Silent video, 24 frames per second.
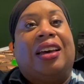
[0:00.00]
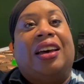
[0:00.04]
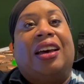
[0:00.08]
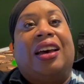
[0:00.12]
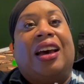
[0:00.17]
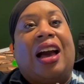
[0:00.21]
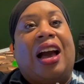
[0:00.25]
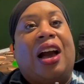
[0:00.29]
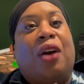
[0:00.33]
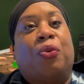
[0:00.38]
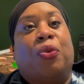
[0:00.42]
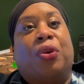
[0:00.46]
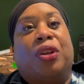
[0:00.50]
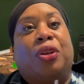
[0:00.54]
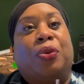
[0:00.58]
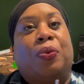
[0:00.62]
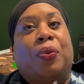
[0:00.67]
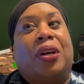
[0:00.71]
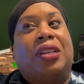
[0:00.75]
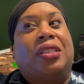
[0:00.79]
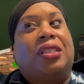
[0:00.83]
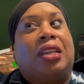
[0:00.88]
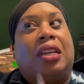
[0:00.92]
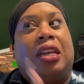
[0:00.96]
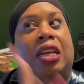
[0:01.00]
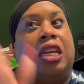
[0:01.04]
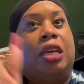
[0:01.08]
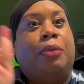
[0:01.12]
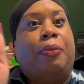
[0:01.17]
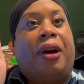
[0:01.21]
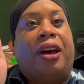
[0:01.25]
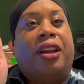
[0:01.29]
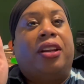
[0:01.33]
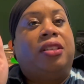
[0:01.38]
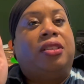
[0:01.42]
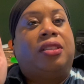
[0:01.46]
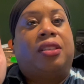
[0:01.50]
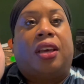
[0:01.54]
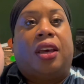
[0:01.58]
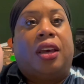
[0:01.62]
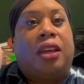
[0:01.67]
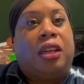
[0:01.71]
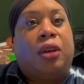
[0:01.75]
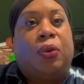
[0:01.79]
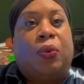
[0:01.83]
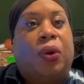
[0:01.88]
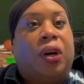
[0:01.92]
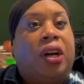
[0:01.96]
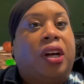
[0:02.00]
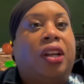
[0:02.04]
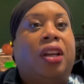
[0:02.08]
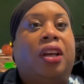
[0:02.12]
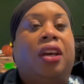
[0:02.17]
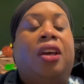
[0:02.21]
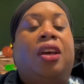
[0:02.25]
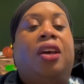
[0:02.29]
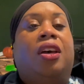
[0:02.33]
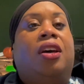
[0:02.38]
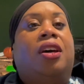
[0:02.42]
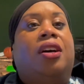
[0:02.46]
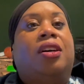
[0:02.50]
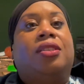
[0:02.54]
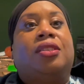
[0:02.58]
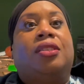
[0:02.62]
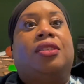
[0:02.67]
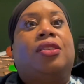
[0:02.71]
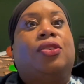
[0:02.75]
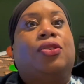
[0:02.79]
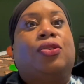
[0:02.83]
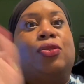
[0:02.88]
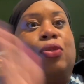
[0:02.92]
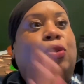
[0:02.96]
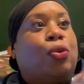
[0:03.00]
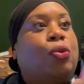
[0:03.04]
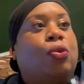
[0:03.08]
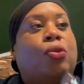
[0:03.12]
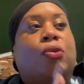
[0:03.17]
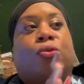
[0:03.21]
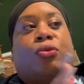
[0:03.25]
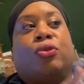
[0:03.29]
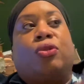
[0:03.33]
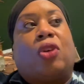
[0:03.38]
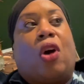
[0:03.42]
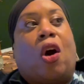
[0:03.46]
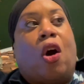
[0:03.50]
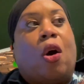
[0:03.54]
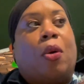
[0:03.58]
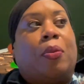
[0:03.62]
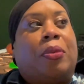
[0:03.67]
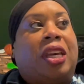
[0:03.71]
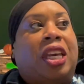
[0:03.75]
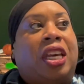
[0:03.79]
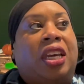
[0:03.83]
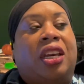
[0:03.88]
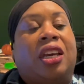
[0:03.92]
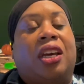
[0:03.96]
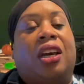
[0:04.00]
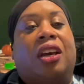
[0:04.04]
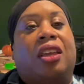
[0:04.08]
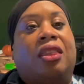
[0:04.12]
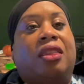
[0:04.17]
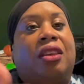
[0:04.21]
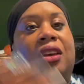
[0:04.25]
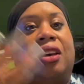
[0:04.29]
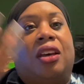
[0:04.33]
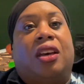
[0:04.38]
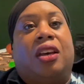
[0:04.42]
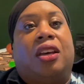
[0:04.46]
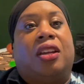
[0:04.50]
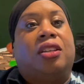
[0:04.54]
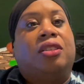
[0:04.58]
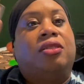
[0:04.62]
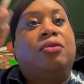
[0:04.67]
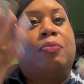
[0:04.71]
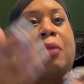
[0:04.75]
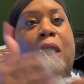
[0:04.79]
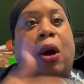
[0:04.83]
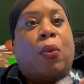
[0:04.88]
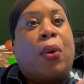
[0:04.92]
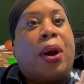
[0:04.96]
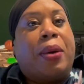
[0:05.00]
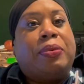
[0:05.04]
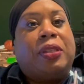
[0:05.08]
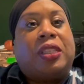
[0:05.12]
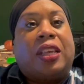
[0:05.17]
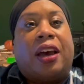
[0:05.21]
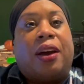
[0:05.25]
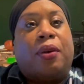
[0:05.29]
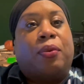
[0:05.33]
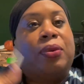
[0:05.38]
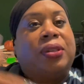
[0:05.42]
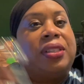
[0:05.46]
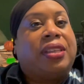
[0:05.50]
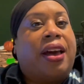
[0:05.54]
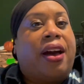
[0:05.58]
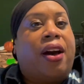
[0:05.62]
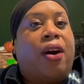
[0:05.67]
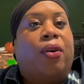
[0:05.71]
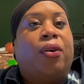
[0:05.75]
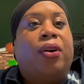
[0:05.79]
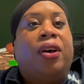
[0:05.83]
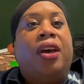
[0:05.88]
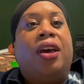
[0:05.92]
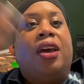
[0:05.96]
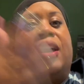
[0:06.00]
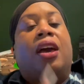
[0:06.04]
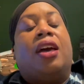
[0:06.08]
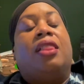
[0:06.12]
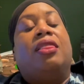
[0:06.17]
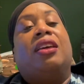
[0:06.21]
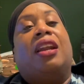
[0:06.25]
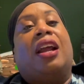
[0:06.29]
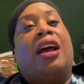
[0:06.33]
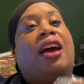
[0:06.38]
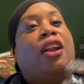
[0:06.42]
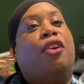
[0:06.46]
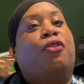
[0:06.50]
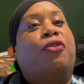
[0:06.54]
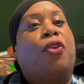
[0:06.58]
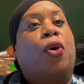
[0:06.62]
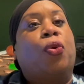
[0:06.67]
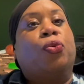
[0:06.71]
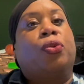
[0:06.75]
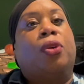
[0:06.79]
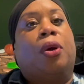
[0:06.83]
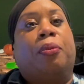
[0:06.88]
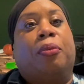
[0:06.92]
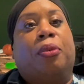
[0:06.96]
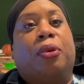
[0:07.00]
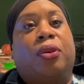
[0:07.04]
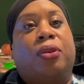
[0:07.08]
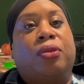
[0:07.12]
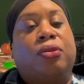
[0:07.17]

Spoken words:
I really wasn't anybody to anyone until Google saw me, and then my website was out, and then I had a phone number.